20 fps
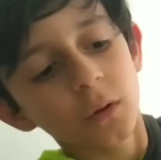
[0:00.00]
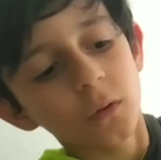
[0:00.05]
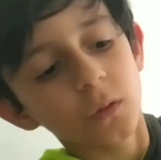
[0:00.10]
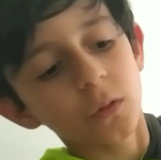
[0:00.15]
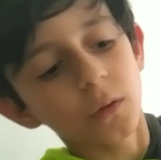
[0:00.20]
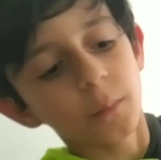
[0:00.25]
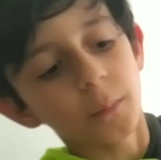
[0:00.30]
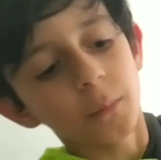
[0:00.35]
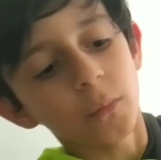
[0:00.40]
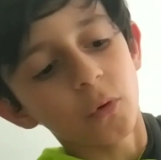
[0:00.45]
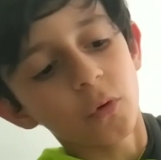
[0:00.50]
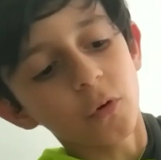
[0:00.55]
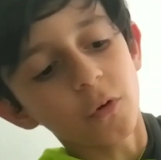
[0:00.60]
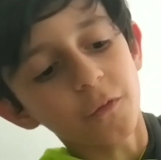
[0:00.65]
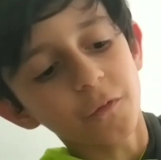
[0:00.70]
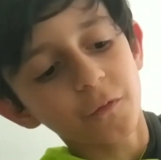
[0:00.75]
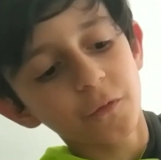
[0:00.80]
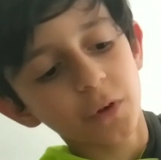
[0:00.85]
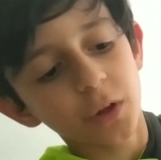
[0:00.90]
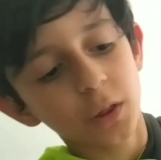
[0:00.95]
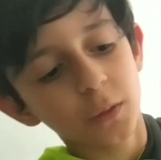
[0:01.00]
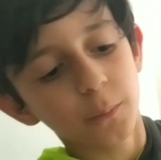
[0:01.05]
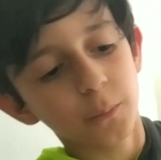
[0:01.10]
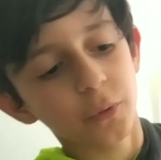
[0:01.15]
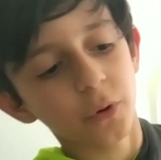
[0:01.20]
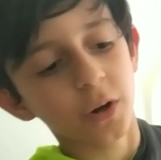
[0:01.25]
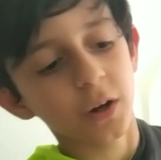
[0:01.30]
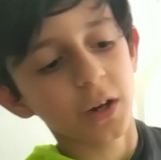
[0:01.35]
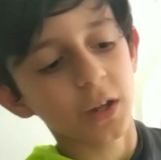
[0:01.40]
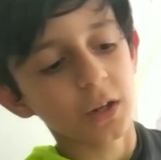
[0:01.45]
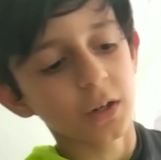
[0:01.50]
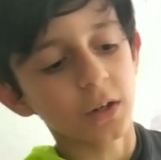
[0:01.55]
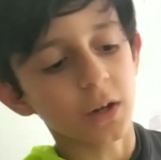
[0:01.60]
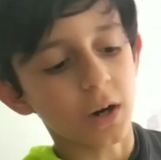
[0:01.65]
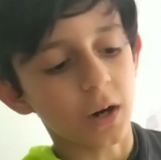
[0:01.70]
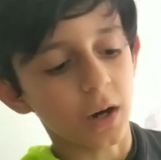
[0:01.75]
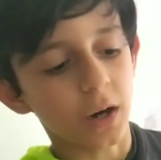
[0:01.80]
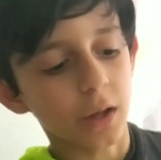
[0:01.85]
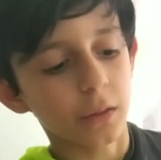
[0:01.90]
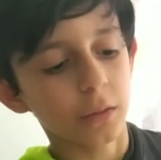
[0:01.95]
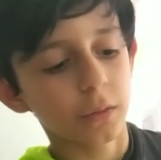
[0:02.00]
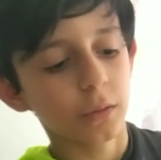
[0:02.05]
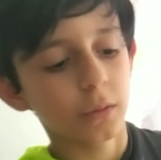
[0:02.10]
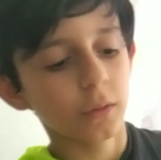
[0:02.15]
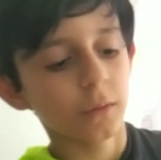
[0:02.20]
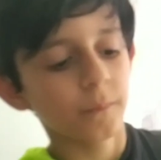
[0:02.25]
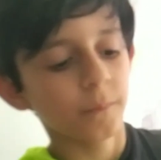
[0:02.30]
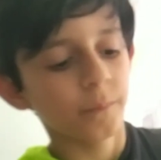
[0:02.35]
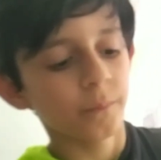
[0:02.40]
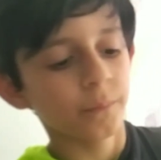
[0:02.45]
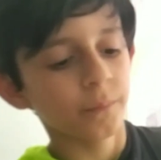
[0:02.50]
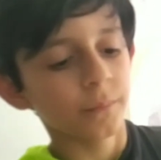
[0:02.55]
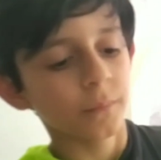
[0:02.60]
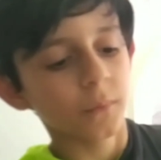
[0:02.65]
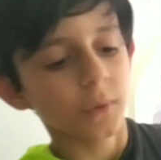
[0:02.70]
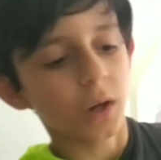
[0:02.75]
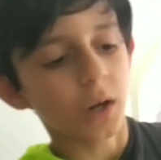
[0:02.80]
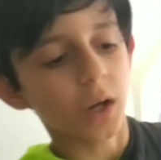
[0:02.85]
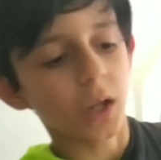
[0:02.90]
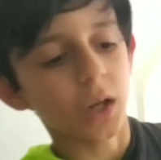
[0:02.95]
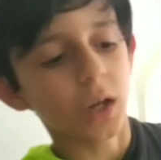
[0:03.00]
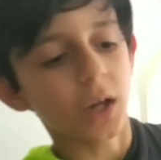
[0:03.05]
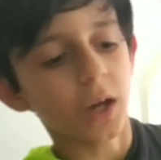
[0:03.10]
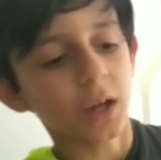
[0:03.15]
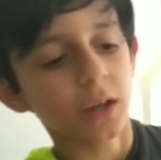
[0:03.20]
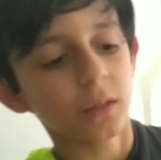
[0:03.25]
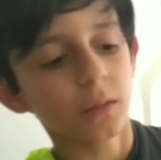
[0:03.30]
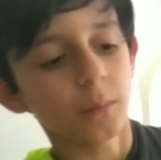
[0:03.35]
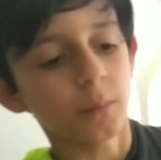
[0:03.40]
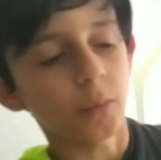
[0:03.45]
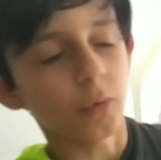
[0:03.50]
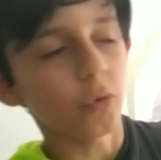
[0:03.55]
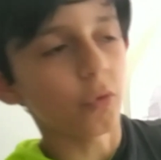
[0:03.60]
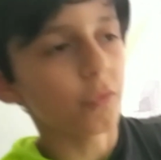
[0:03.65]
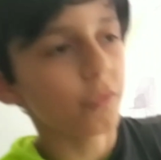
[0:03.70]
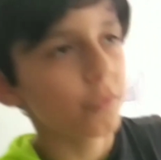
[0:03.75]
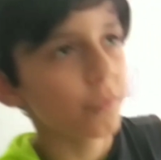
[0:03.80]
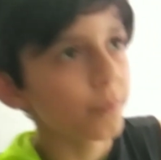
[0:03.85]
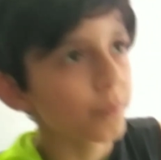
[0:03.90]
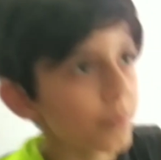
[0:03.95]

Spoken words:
the morph, it's pretty nice. I like the morph.